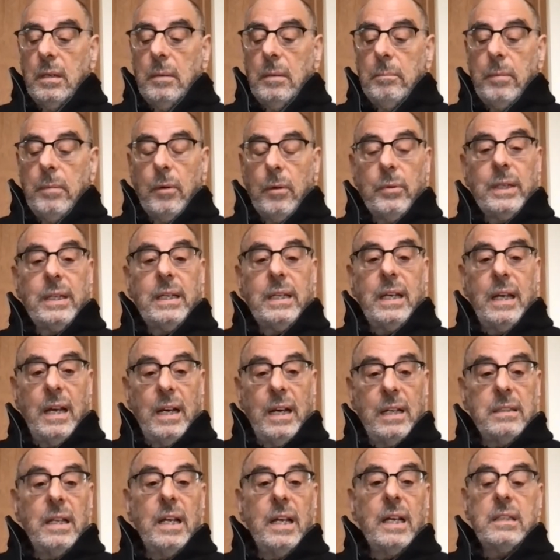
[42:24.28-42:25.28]
But we
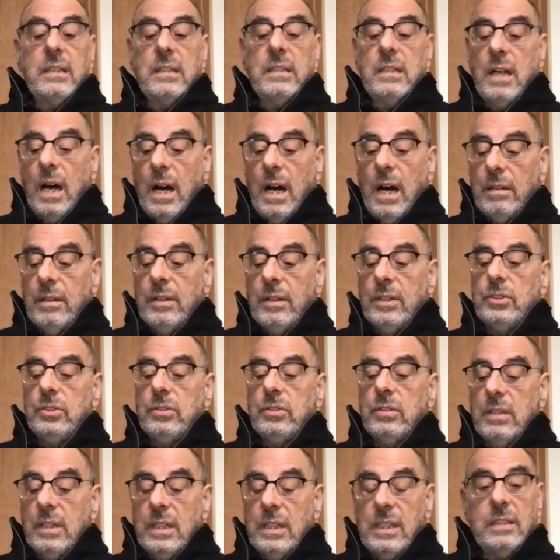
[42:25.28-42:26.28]
can't acknowledge
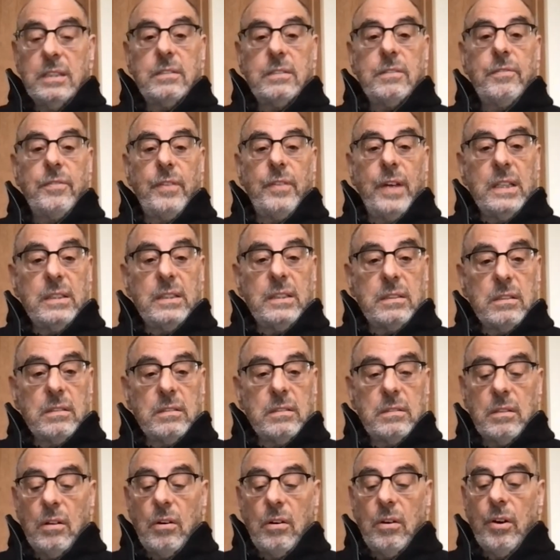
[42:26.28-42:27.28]
these
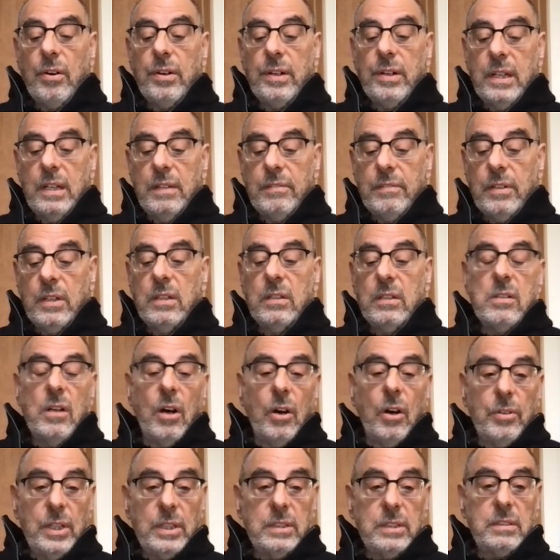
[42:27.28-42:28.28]
faces or even
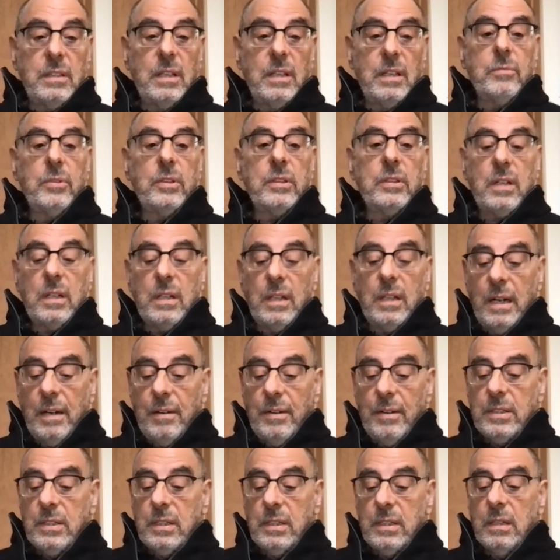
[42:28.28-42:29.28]
notice them with
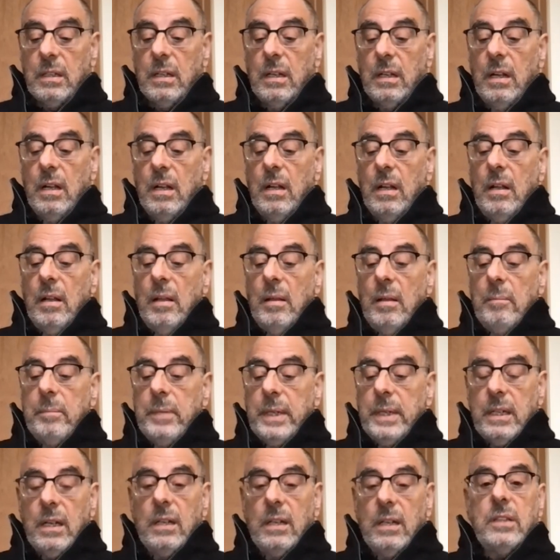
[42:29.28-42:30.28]
clarity
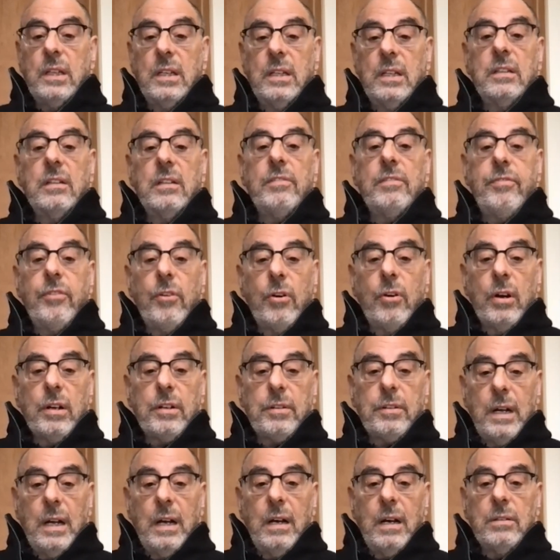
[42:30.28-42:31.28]
because in the
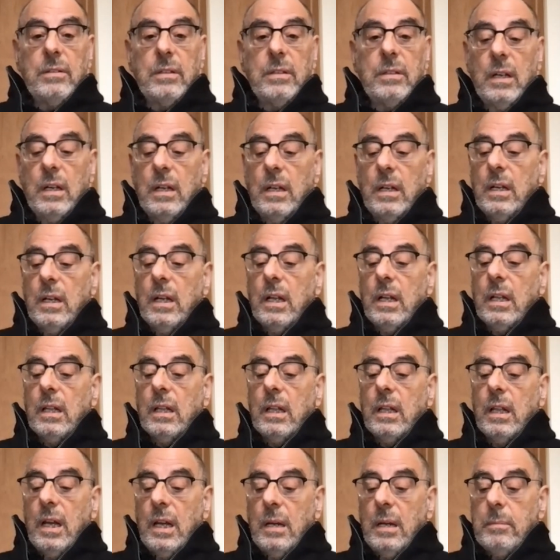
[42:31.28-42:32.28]
foreground,
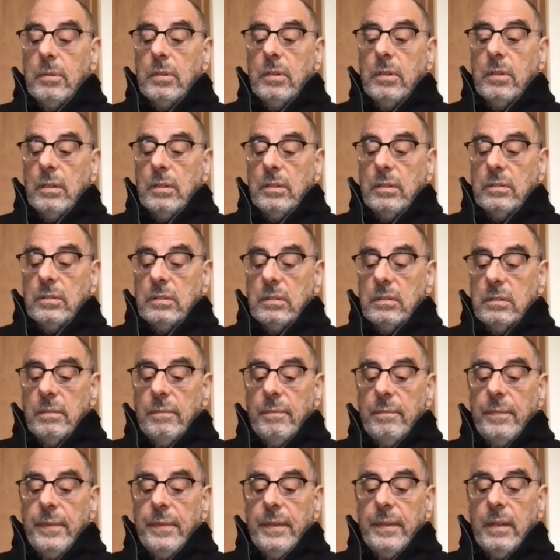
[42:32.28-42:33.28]
laborers
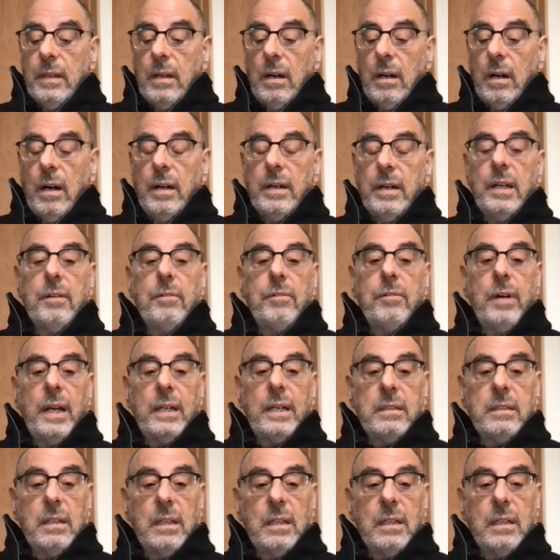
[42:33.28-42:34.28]
are
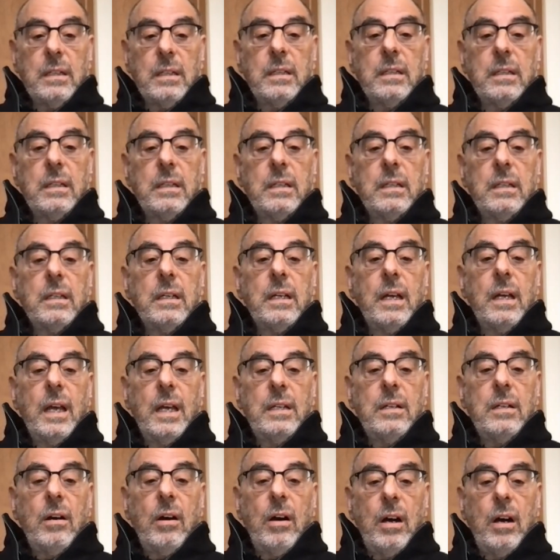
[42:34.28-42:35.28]
erecting
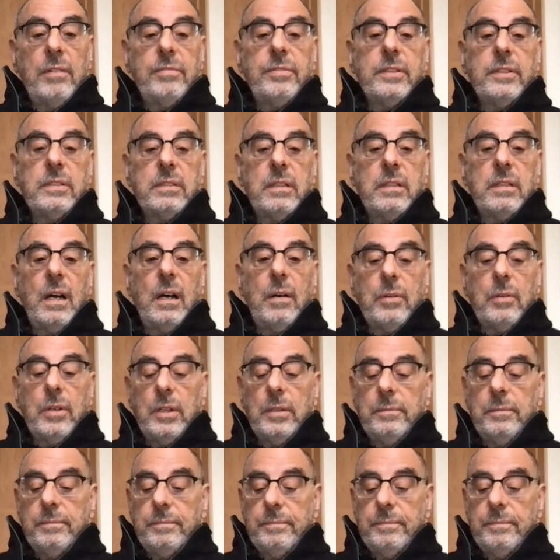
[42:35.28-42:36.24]
an office tower.